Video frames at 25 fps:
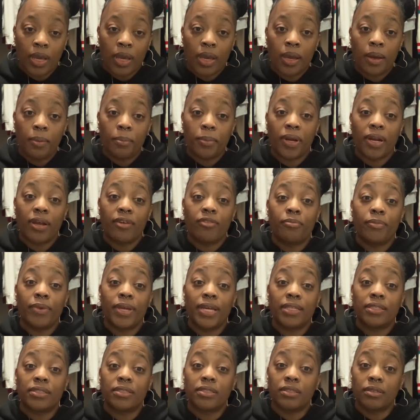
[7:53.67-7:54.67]
But I've
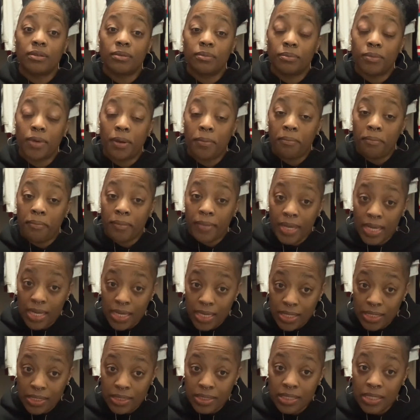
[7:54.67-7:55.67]
met some
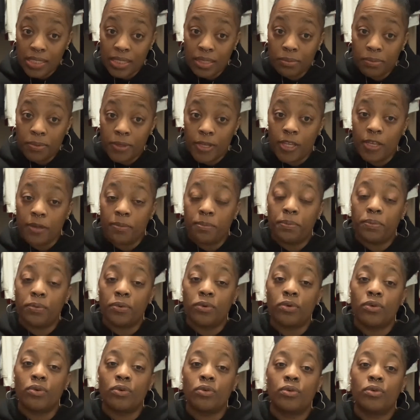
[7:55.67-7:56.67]
amazing
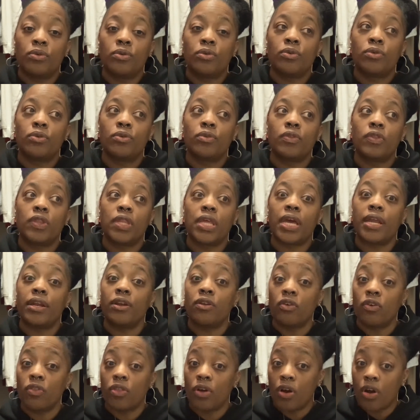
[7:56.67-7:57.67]
people that know
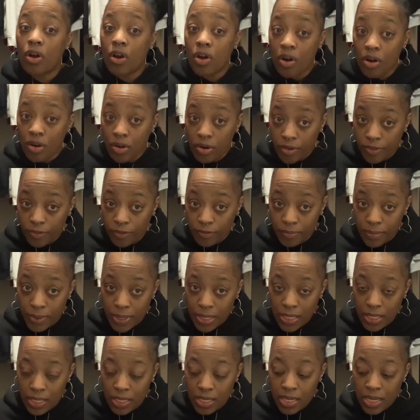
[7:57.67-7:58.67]
the heart of
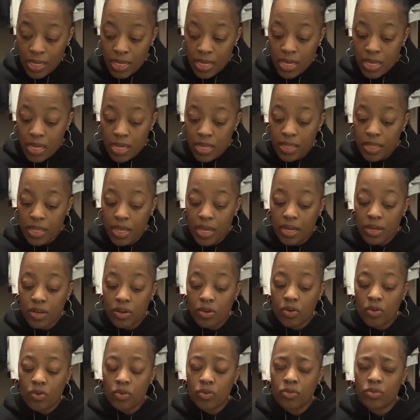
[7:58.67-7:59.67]
me, that
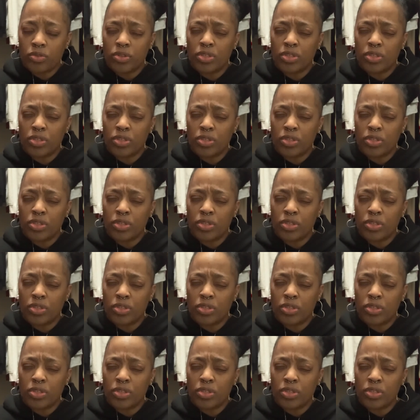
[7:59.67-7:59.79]
know the